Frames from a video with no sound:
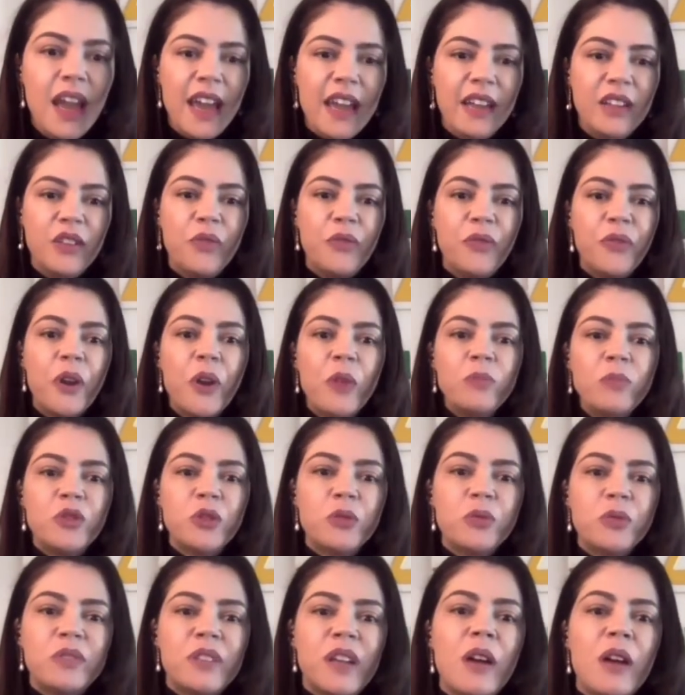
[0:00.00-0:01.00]
And from
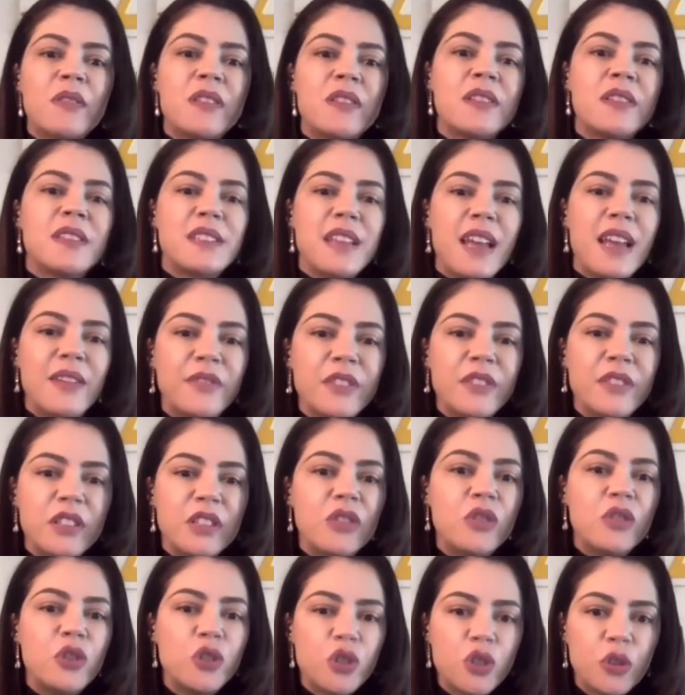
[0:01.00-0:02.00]

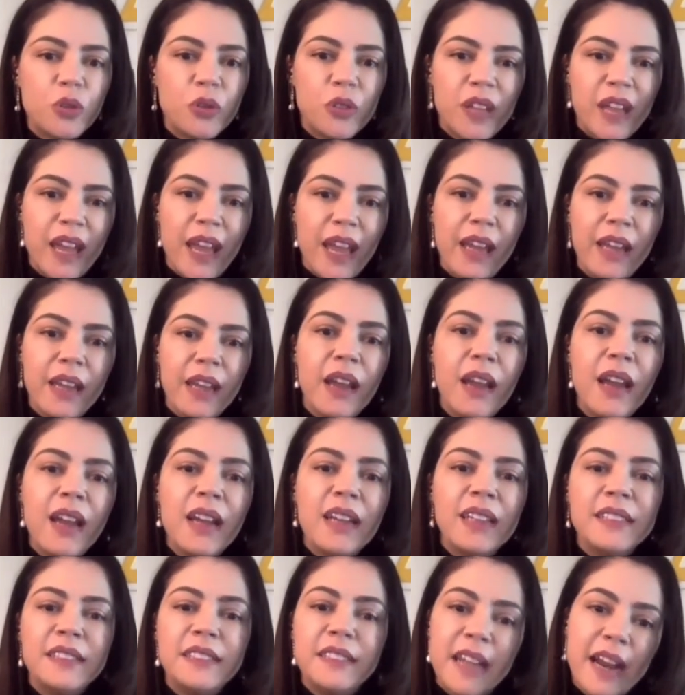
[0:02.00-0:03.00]
2017 to today,
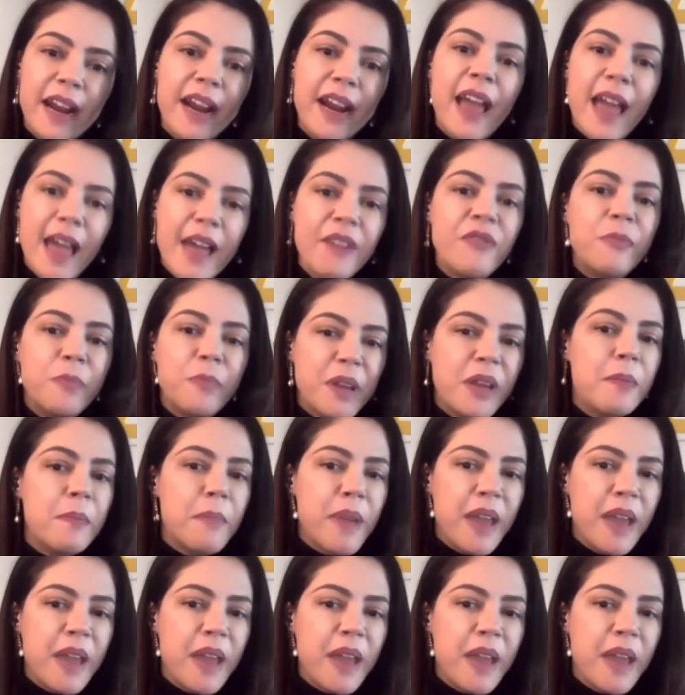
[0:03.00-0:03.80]
there have been